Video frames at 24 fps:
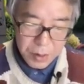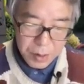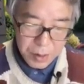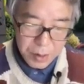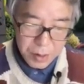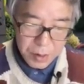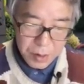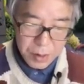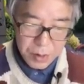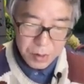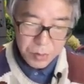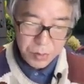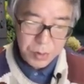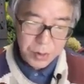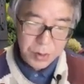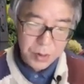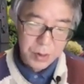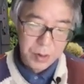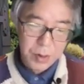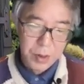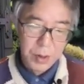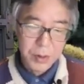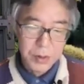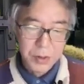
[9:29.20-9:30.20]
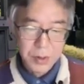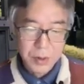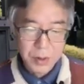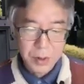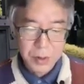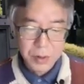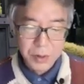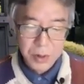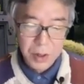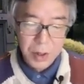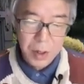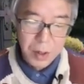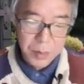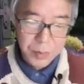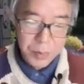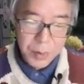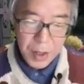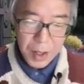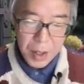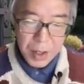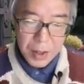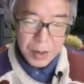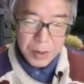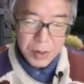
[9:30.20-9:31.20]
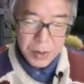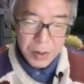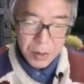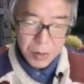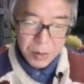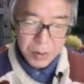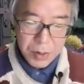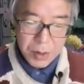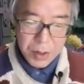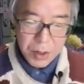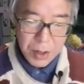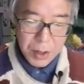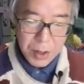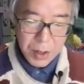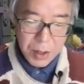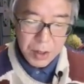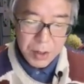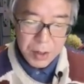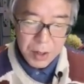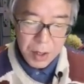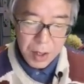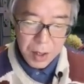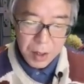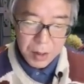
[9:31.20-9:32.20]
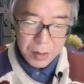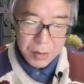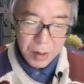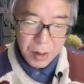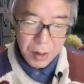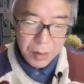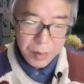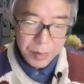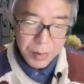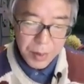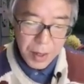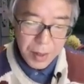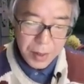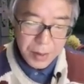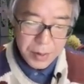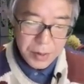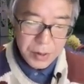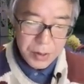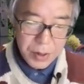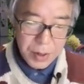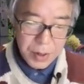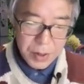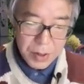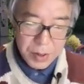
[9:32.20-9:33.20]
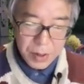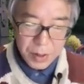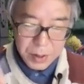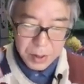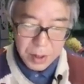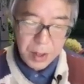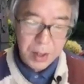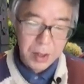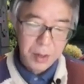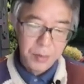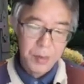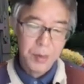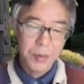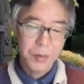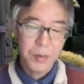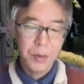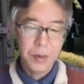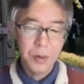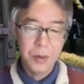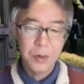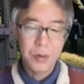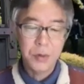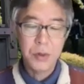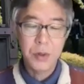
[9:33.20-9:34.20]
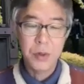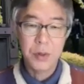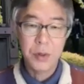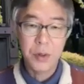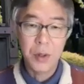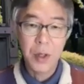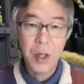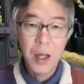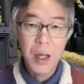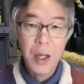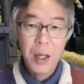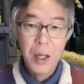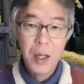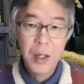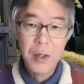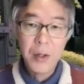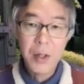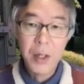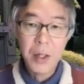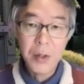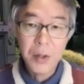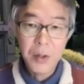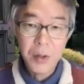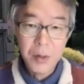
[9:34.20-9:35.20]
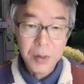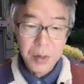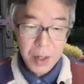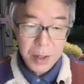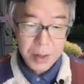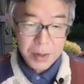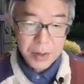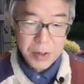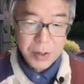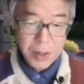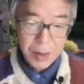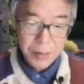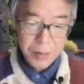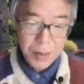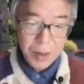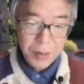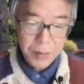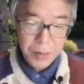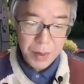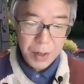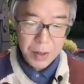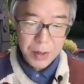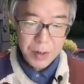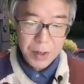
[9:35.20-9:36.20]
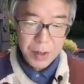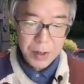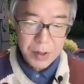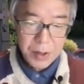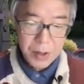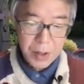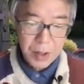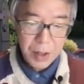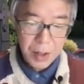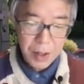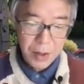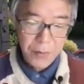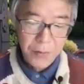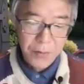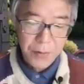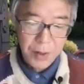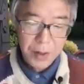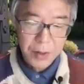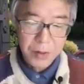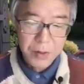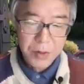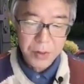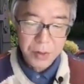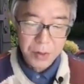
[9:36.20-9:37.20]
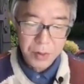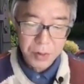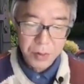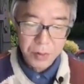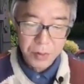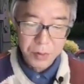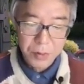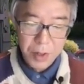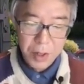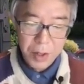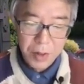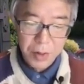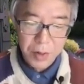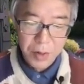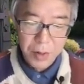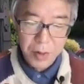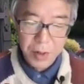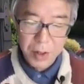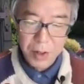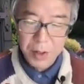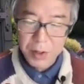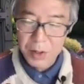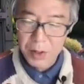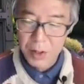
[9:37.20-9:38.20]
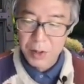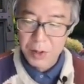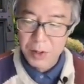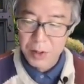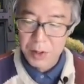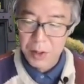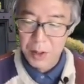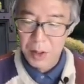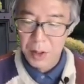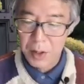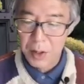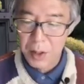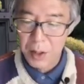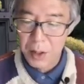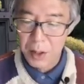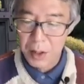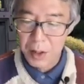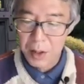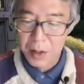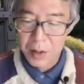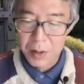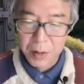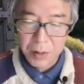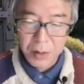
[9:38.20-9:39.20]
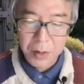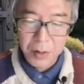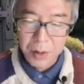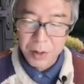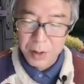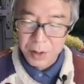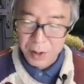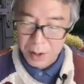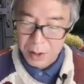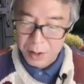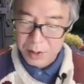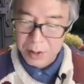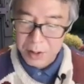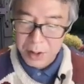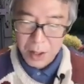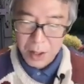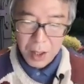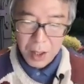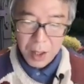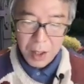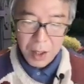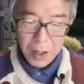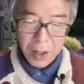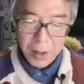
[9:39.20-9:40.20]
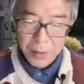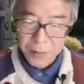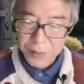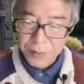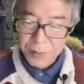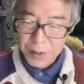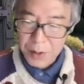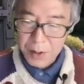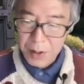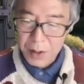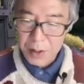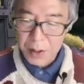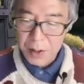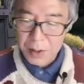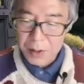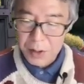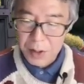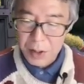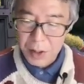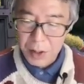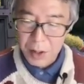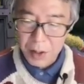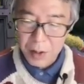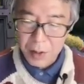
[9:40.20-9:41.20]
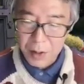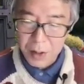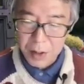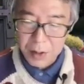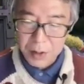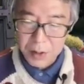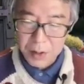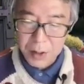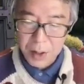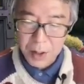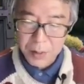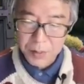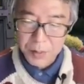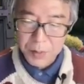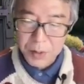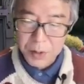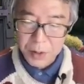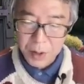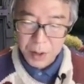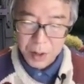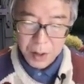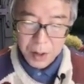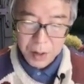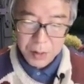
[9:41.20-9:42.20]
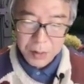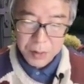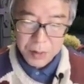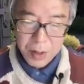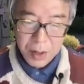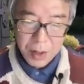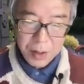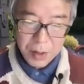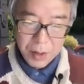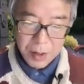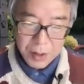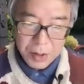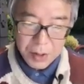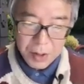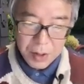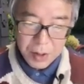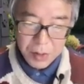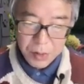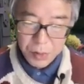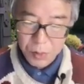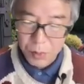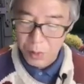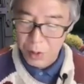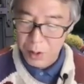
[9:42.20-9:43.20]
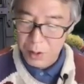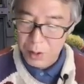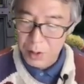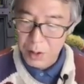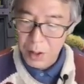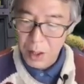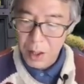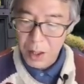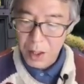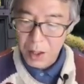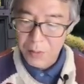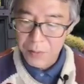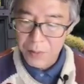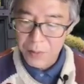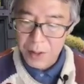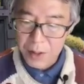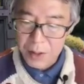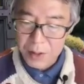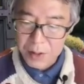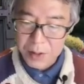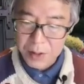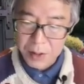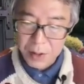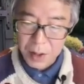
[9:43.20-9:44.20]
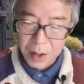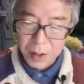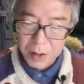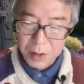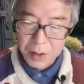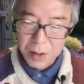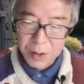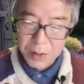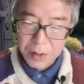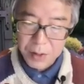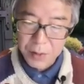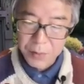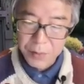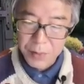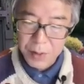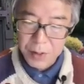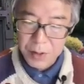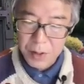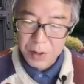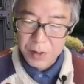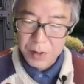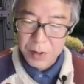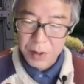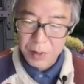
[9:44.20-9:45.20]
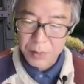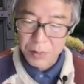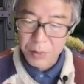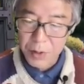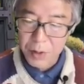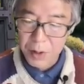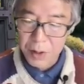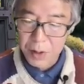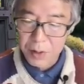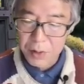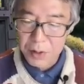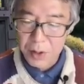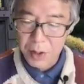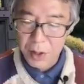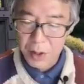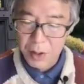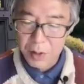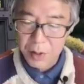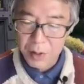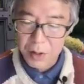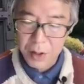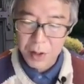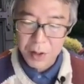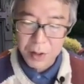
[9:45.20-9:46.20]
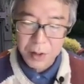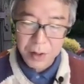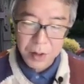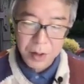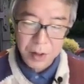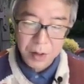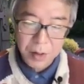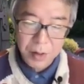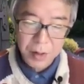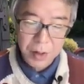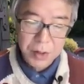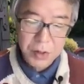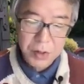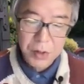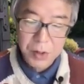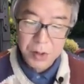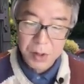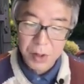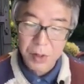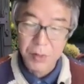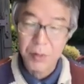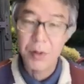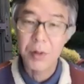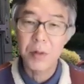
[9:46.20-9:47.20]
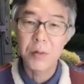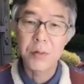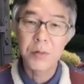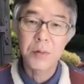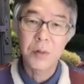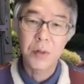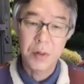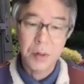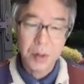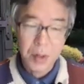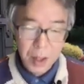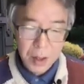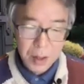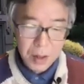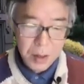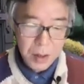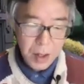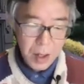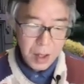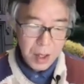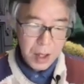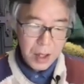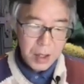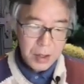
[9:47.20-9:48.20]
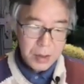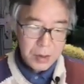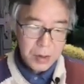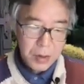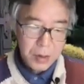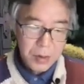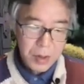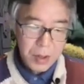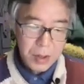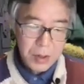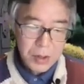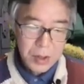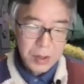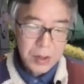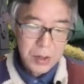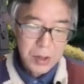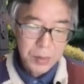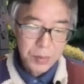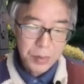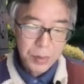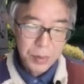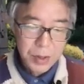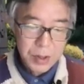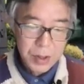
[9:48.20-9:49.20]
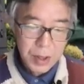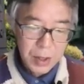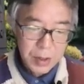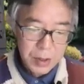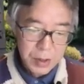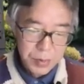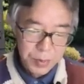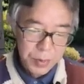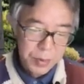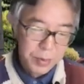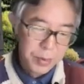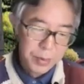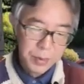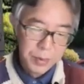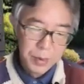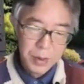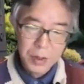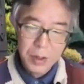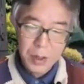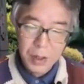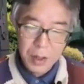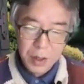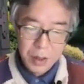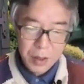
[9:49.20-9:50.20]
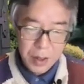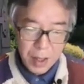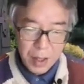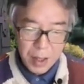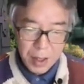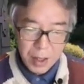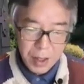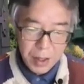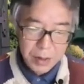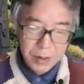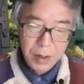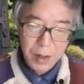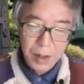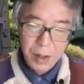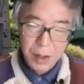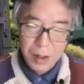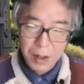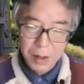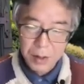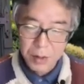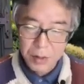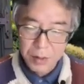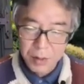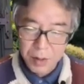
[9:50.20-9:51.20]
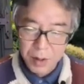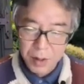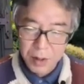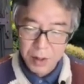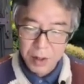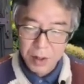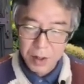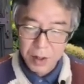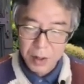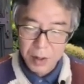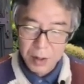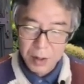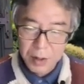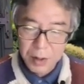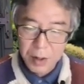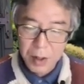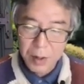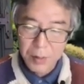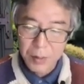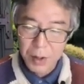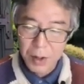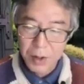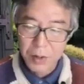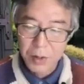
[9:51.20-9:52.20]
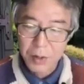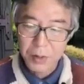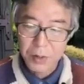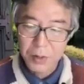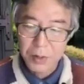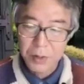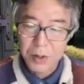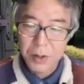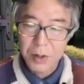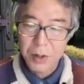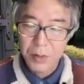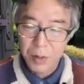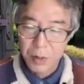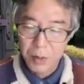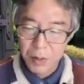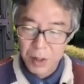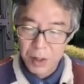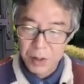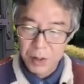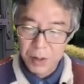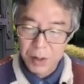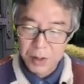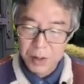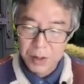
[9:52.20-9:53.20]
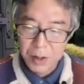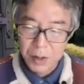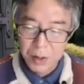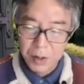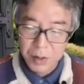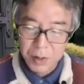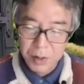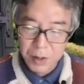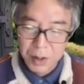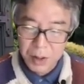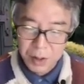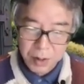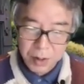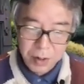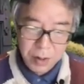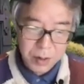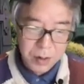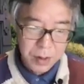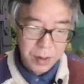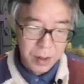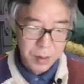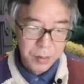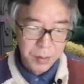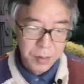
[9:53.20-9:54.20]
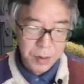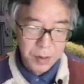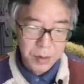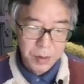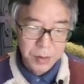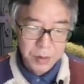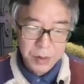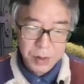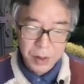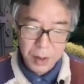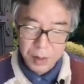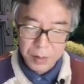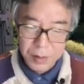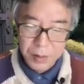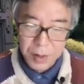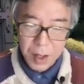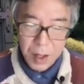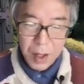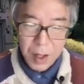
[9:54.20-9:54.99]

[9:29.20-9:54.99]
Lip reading: this one does the job. So T tau of X is a time evolution. And then you examine by this chi function whether it is in here or not. If it is here at time tau, then this is 1. If it is not, if it is somewhere else, here, it's 0. Okay? So this is the precise probability that you are here at time equal 0, and you are here at time equal tau.